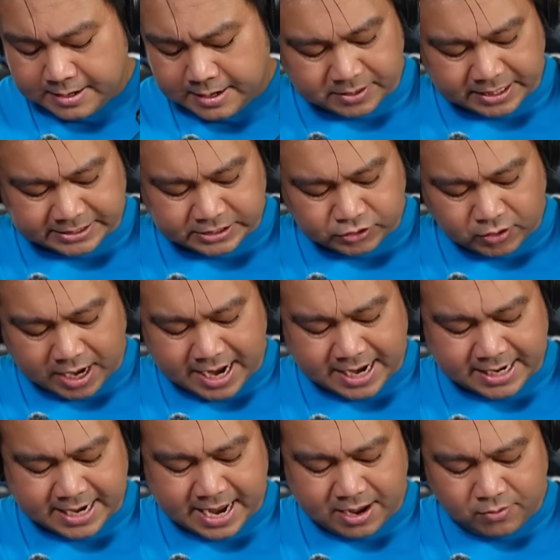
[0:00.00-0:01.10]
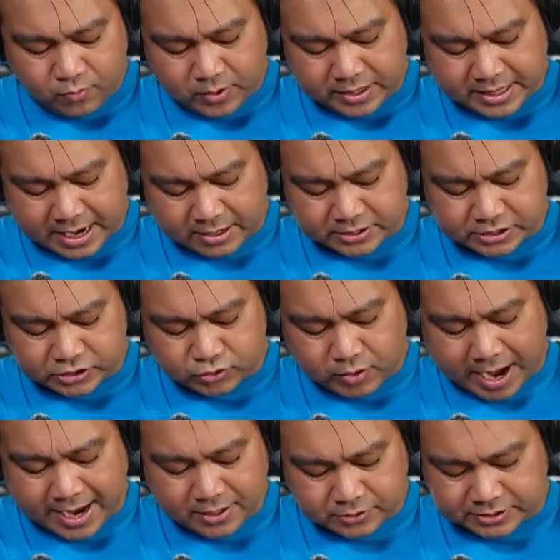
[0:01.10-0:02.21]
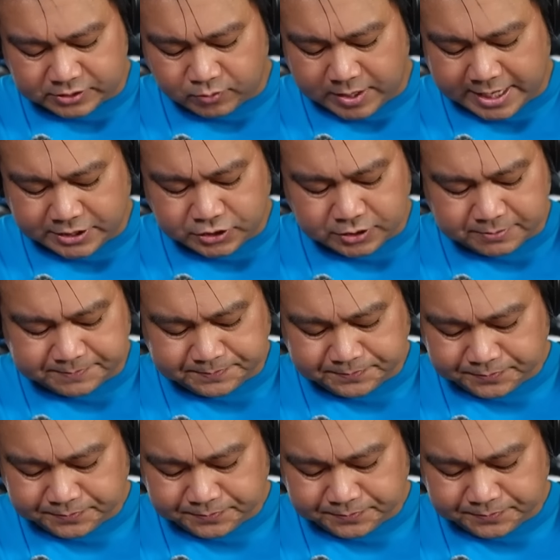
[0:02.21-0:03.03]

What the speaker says: Let's try it now with our strangle switch.